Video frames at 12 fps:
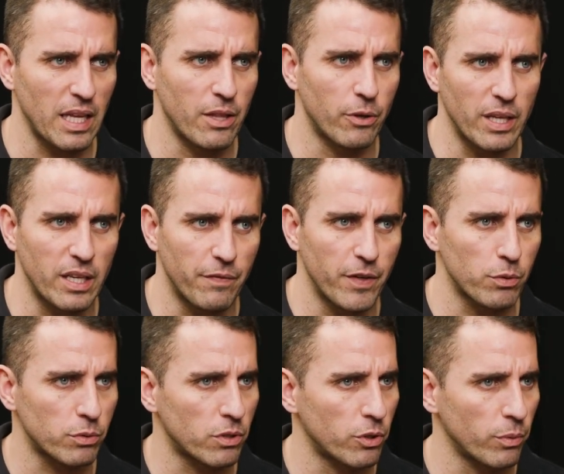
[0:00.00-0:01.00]
either the
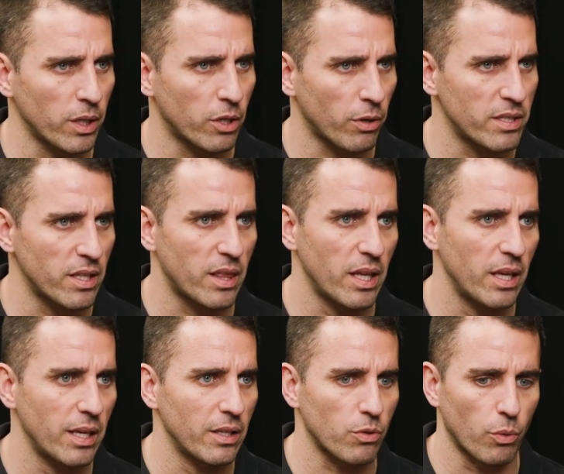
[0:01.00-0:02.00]
individuals are doing crazy
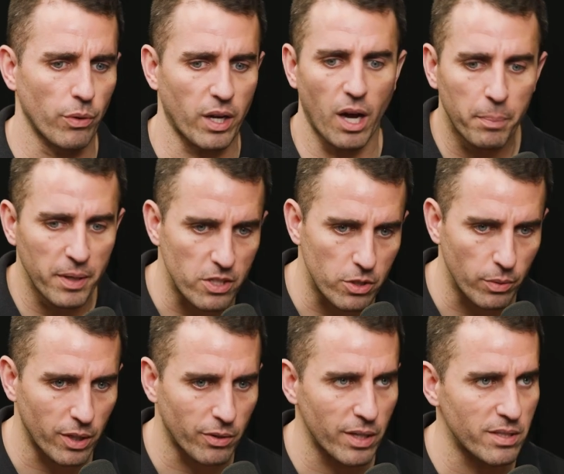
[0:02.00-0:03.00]
things or the company's
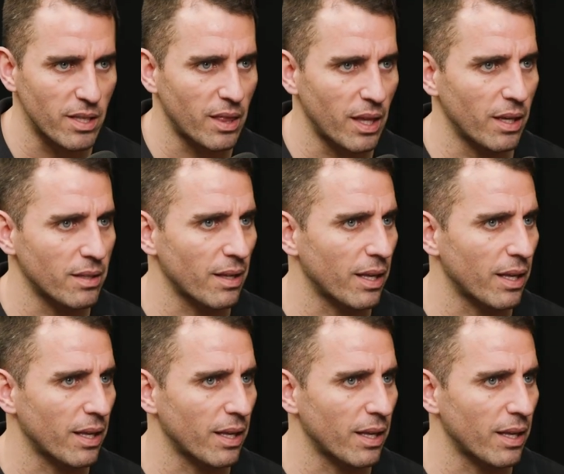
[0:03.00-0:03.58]
doing crazy things.